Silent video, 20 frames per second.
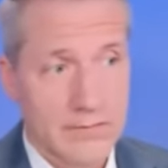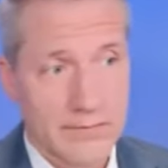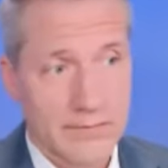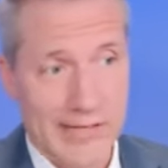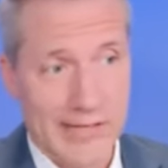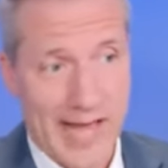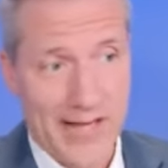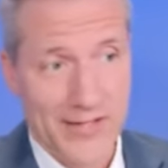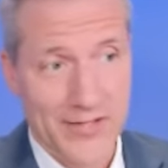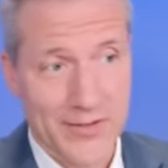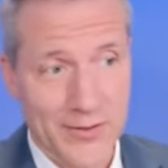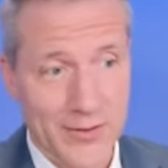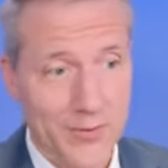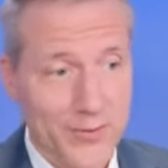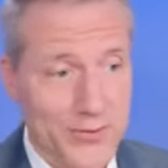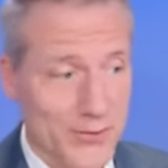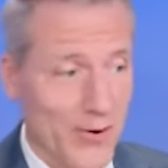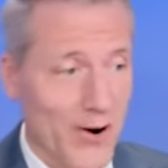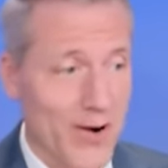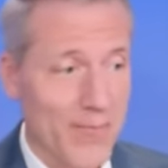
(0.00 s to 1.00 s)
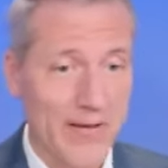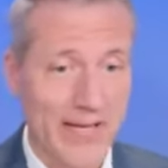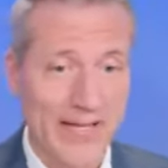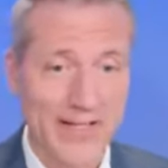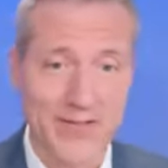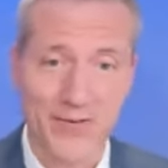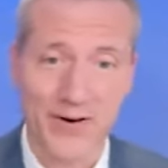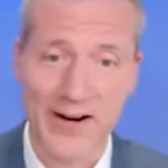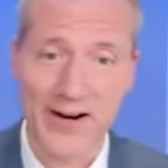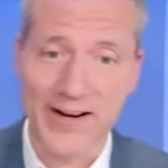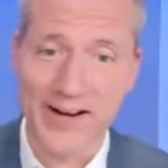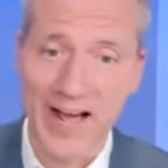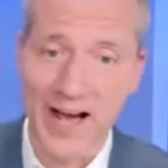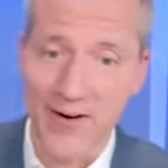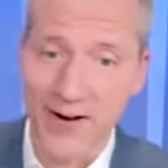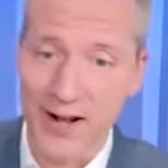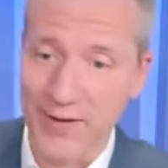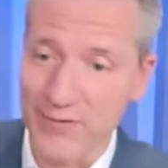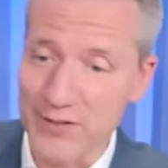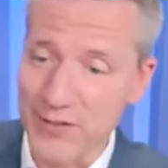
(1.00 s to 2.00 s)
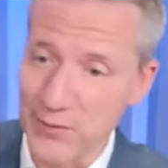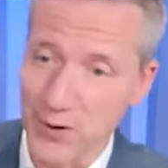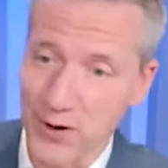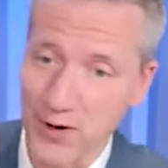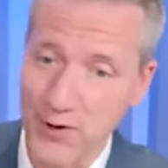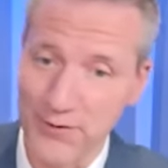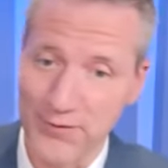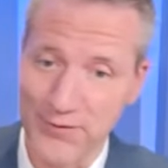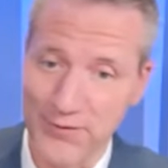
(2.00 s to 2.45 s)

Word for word: the Astros are on pace right now to have two hundred